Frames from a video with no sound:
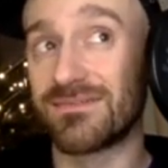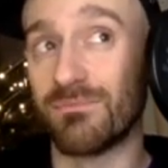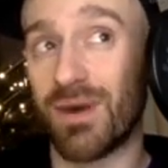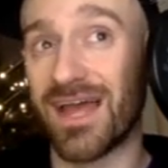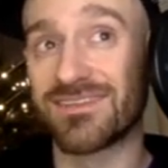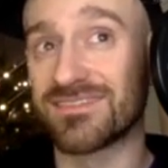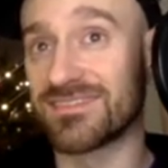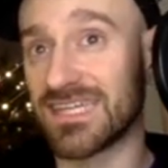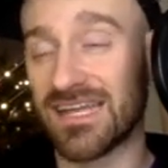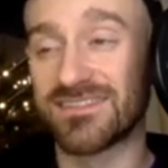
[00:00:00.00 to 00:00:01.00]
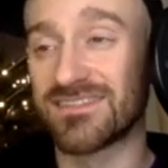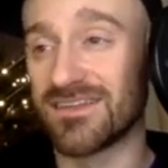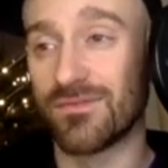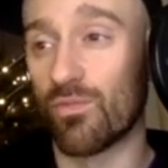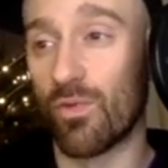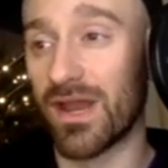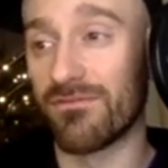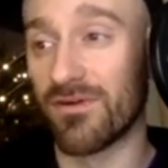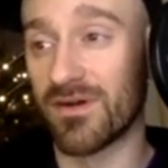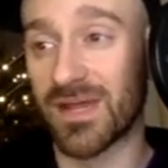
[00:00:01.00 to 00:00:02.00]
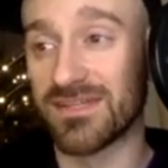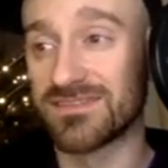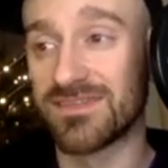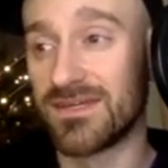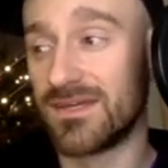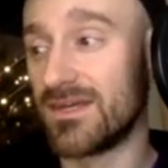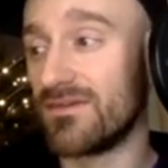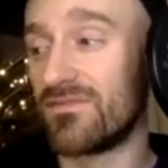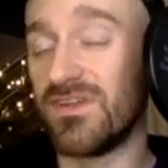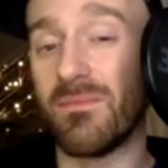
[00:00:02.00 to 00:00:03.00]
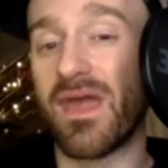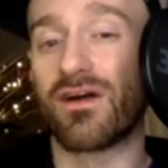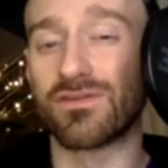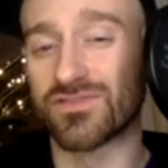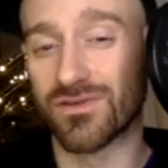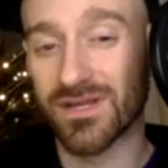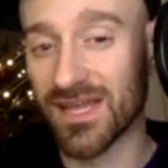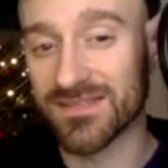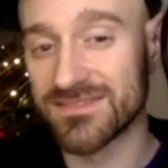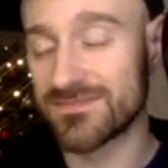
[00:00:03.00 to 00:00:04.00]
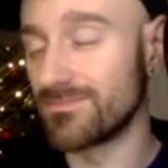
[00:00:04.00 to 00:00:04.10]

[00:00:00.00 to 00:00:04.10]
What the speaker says: biases against whatever, against females or against